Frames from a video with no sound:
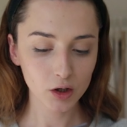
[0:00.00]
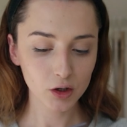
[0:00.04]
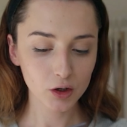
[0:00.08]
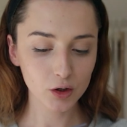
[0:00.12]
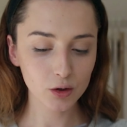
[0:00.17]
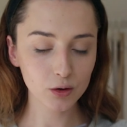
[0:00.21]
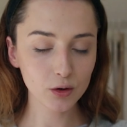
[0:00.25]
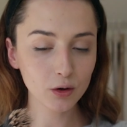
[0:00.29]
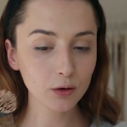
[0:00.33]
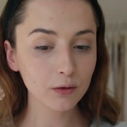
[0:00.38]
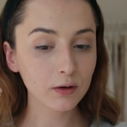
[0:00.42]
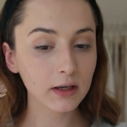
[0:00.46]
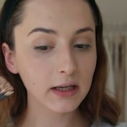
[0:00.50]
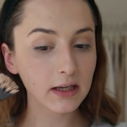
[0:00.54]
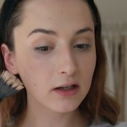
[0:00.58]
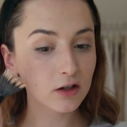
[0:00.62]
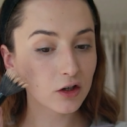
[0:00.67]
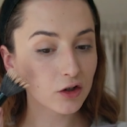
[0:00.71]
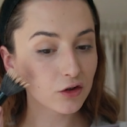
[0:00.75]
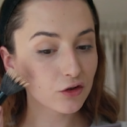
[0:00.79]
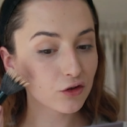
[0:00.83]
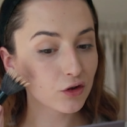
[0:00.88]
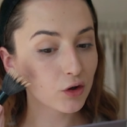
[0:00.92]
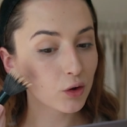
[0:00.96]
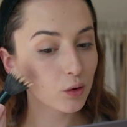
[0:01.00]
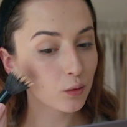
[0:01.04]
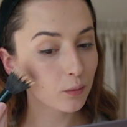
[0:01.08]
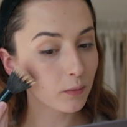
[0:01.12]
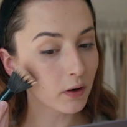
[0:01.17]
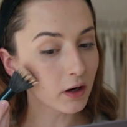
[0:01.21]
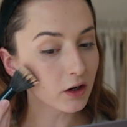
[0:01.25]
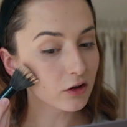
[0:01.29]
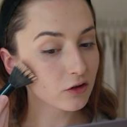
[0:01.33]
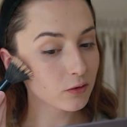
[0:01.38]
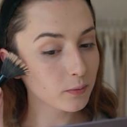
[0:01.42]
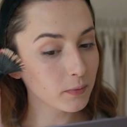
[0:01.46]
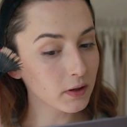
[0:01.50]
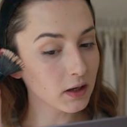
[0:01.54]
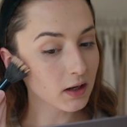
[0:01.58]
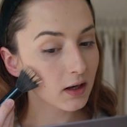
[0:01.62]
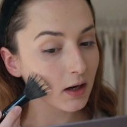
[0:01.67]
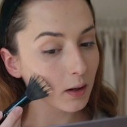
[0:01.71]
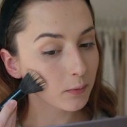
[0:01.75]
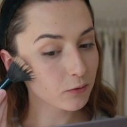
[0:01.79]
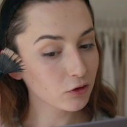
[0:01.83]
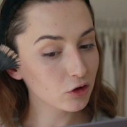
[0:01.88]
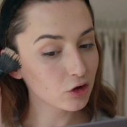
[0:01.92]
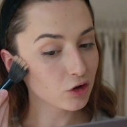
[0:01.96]
You don't need too much
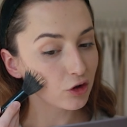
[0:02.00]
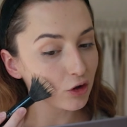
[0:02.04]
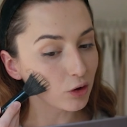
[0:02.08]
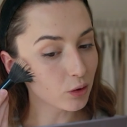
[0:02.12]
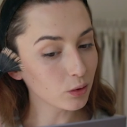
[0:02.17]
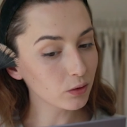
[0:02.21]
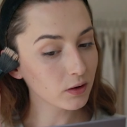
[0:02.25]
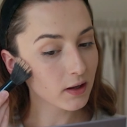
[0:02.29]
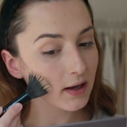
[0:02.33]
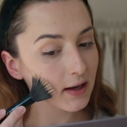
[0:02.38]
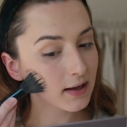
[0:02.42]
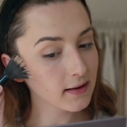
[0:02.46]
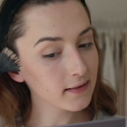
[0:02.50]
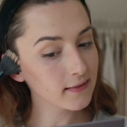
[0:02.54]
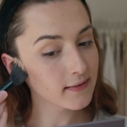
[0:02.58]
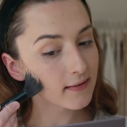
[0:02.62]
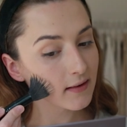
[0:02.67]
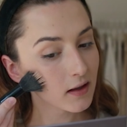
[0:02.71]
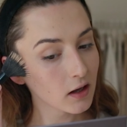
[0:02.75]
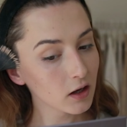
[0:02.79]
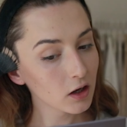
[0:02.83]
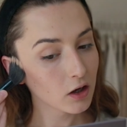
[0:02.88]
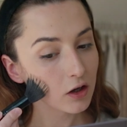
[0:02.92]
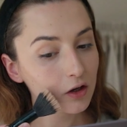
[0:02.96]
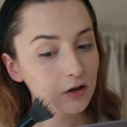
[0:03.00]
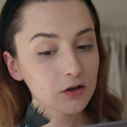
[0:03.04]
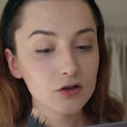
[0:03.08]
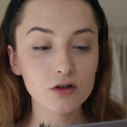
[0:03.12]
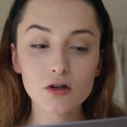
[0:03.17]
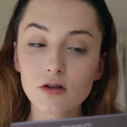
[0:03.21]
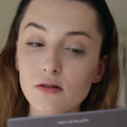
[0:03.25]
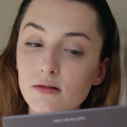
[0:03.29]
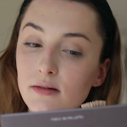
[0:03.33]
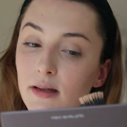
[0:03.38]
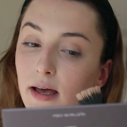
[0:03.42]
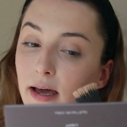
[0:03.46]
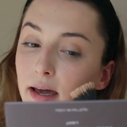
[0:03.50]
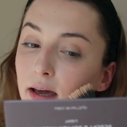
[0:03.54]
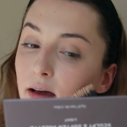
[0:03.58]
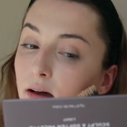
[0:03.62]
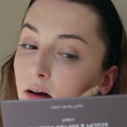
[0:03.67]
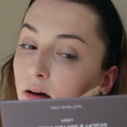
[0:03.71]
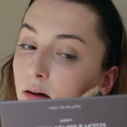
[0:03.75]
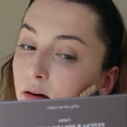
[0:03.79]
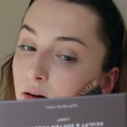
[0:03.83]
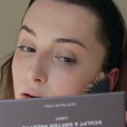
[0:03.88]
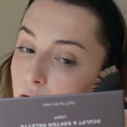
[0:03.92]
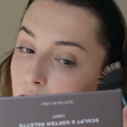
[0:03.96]
makeup to do this, just
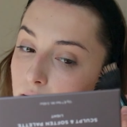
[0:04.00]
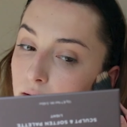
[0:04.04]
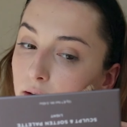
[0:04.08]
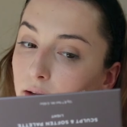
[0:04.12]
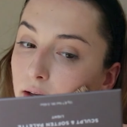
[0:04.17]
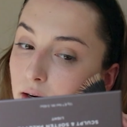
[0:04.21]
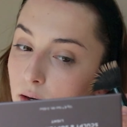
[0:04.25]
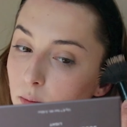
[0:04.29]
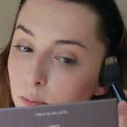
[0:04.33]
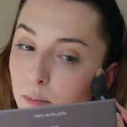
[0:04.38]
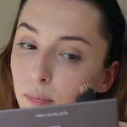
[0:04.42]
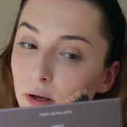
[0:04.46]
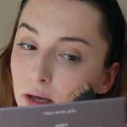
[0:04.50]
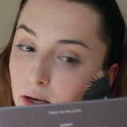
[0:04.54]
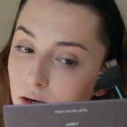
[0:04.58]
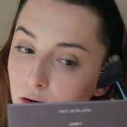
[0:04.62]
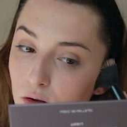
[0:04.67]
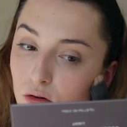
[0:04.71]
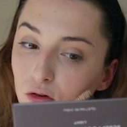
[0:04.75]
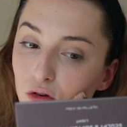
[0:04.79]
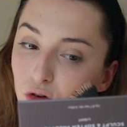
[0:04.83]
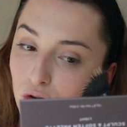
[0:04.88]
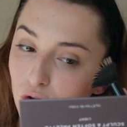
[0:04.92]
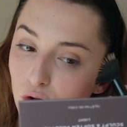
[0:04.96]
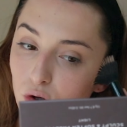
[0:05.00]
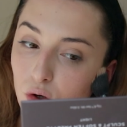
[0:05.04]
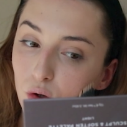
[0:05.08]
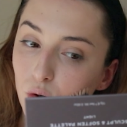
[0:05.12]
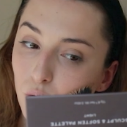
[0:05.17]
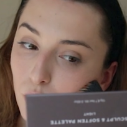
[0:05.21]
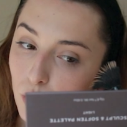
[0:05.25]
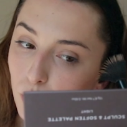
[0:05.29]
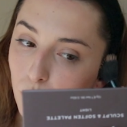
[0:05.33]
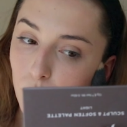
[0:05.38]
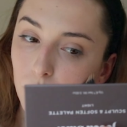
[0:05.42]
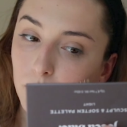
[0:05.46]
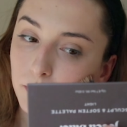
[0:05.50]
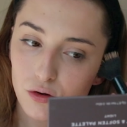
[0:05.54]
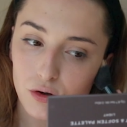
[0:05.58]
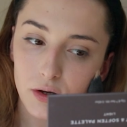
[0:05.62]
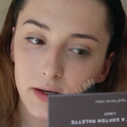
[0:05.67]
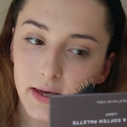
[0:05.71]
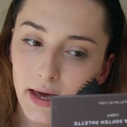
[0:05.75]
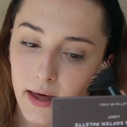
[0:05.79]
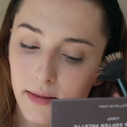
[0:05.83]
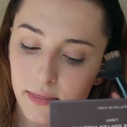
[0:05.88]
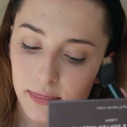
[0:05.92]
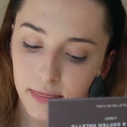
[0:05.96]
like a little bit to
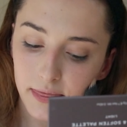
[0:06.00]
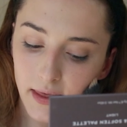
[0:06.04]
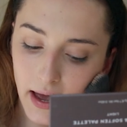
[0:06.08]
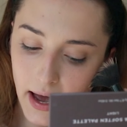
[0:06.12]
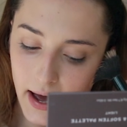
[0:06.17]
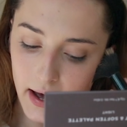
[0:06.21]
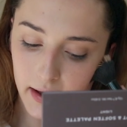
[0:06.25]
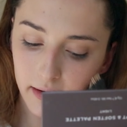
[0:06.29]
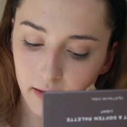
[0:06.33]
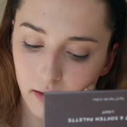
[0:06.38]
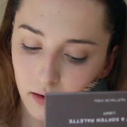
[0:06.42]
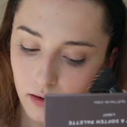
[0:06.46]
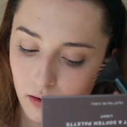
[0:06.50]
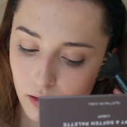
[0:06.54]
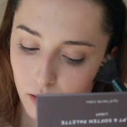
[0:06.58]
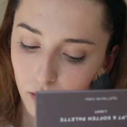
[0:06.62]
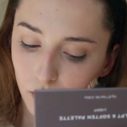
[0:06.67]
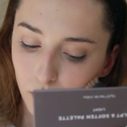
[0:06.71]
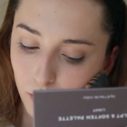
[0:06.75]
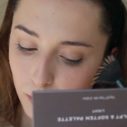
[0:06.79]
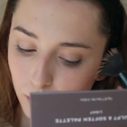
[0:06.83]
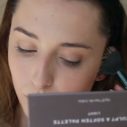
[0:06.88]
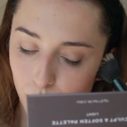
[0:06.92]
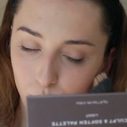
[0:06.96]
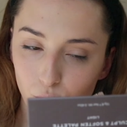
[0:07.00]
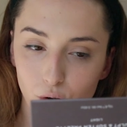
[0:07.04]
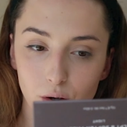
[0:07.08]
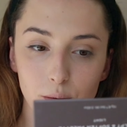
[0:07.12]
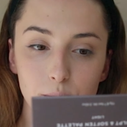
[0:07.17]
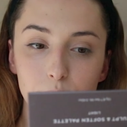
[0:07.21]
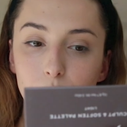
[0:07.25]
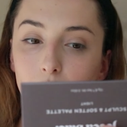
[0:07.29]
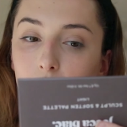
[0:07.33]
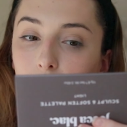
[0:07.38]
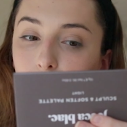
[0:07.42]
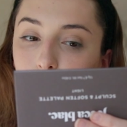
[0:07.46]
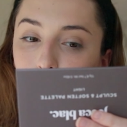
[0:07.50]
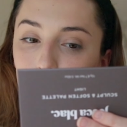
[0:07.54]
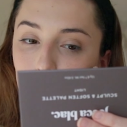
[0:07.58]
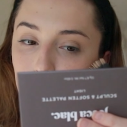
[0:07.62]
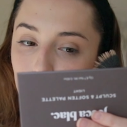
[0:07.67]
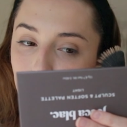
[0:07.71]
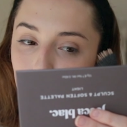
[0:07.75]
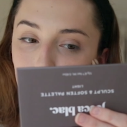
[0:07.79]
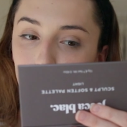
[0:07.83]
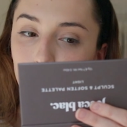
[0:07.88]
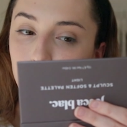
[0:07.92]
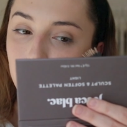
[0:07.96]
get that more model
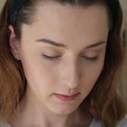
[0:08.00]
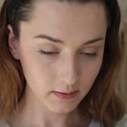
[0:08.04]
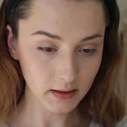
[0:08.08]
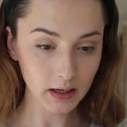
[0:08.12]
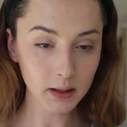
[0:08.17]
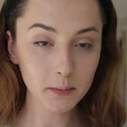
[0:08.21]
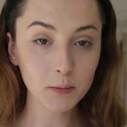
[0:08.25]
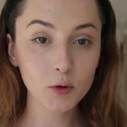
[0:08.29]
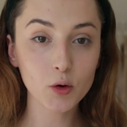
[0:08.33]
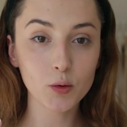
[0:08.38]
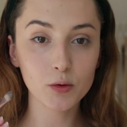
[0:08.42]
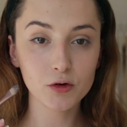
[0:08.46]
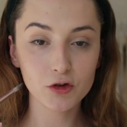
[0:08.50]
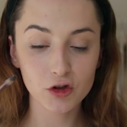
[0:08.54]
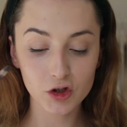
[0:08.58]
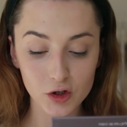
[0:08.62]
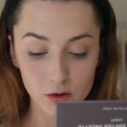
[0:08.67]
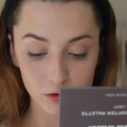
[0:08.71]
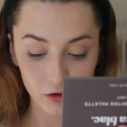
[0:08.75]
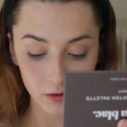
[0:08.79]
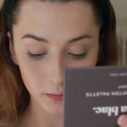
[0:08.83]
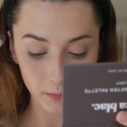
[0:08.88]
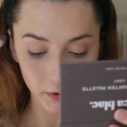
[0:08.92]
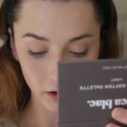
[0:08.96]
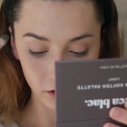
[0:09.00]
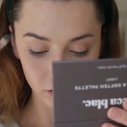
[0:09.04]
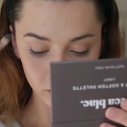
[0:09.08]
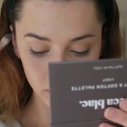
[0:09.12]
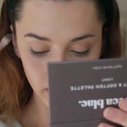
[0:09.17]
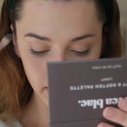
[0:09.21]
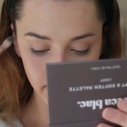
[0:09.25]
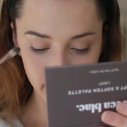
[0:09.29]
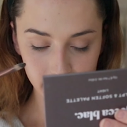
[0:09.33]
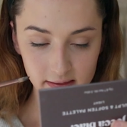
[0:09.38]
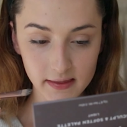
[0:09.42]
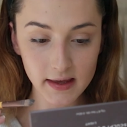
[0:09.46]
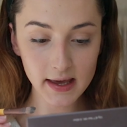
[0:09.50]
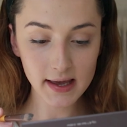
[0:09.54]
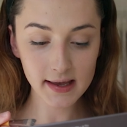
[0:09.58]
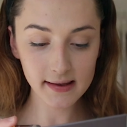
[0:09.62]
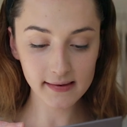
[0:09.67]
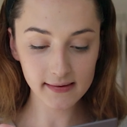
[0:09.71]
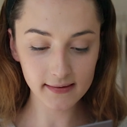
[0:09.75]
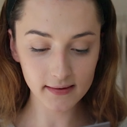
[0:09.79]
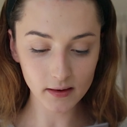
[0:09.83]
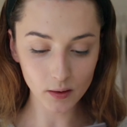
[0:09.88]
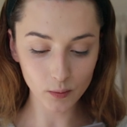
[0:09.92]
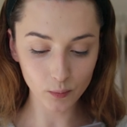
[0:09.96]
look. Then I'm going to use a brush like
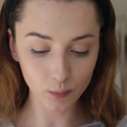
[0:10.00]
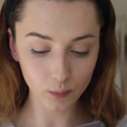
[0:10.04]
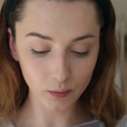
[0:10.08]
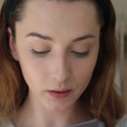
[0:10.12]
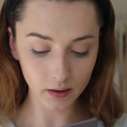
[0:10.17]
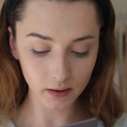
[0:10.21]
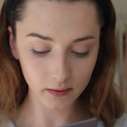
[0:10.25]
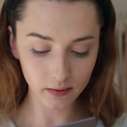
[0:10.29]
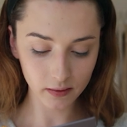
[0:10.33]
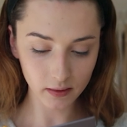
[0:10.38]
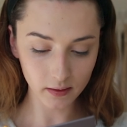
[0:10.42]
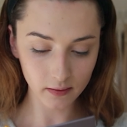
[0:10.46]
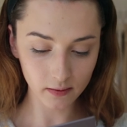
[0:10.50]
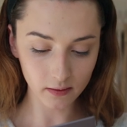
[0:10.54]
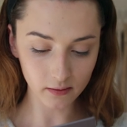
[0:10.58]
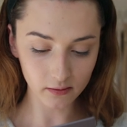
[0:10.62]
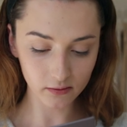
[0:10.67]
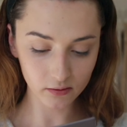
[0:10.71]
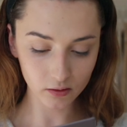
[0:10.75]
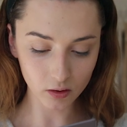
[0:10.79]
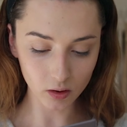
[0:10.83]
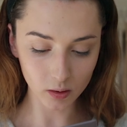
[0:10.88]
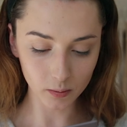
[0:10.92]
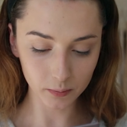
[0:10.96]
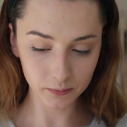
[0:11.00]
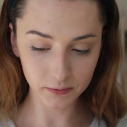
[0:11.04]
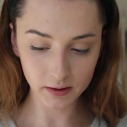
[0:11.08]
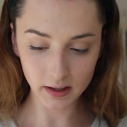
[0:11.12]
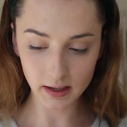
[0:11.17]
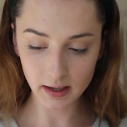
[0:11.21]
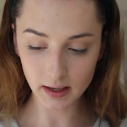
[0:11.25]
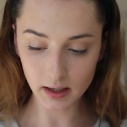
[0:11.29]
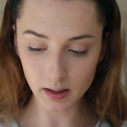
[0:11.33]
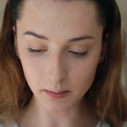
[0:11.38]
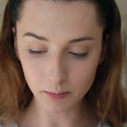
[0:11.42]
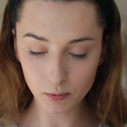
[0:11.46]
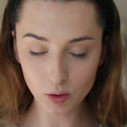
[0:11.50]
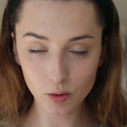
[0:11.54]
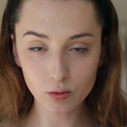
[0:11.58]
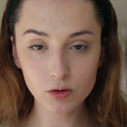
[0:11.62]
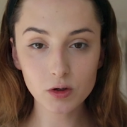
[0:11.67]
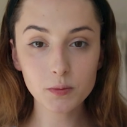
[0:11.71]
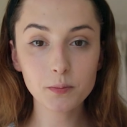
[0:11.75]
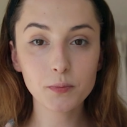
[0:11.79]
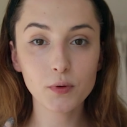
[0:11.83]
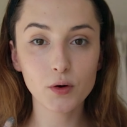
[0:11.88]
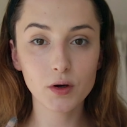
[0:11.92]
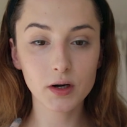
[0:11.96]
this with the sculpting, and I'm
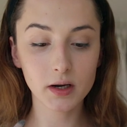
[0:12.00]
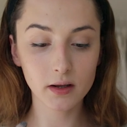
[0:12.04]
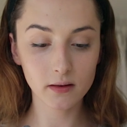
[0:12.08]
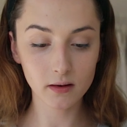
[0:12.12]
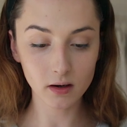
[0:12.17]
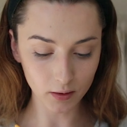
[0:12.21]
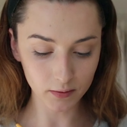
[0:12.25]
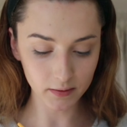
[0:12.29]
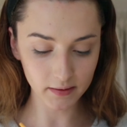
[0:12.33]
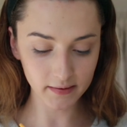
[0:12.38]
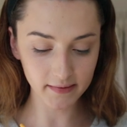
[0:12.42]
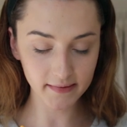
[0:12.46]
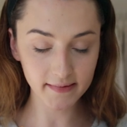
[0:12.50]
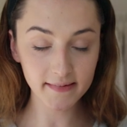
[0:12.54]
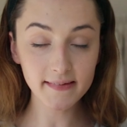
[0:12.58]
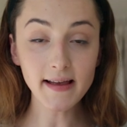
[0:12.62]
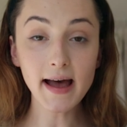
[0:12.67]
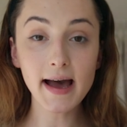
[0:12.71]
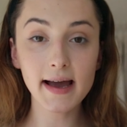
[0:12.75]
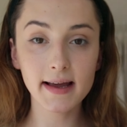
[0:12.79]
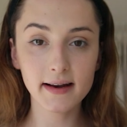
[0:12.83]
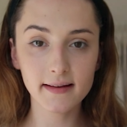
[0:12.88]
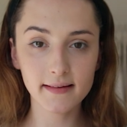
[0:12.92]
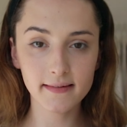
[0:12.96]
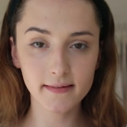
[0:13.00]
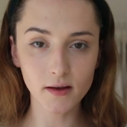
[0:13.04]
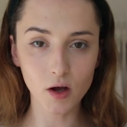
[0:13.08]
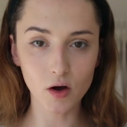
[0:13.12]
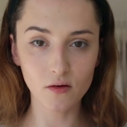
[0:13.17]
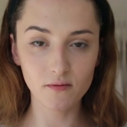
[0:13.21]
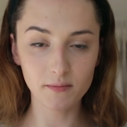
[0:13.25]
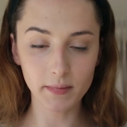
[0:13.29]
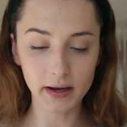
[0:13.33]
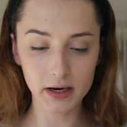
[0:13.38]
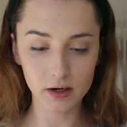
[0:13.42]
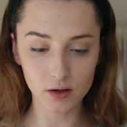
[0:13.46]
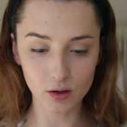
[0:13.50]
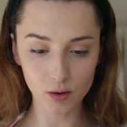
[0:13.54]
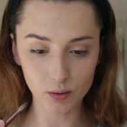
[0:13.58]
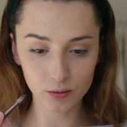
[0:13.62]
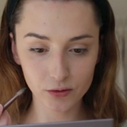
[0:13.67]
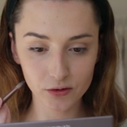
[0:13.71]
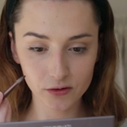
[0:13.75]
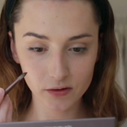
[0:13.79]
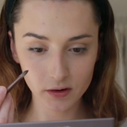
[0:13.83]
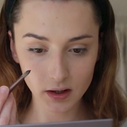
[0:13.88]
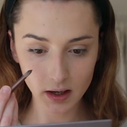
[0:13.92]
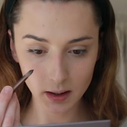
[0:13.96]
going to put it on the sides of my
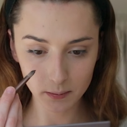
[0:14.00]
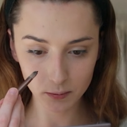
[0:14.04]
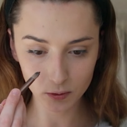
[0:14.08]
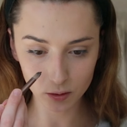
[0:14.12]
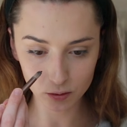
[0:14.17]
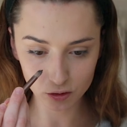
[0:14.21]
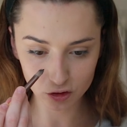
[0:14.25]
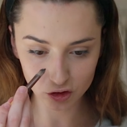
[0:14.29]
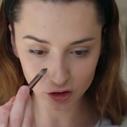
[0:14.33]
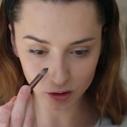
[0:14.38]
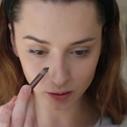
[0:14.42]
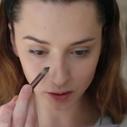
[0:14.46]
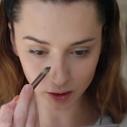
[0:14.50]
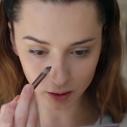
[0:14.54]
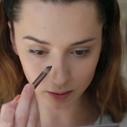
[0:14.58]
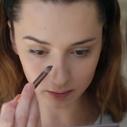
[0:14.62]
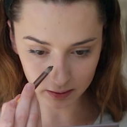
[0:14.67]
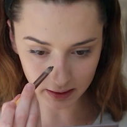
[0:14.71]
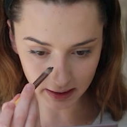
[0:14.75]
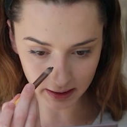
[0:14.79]
nose. I'm going to show you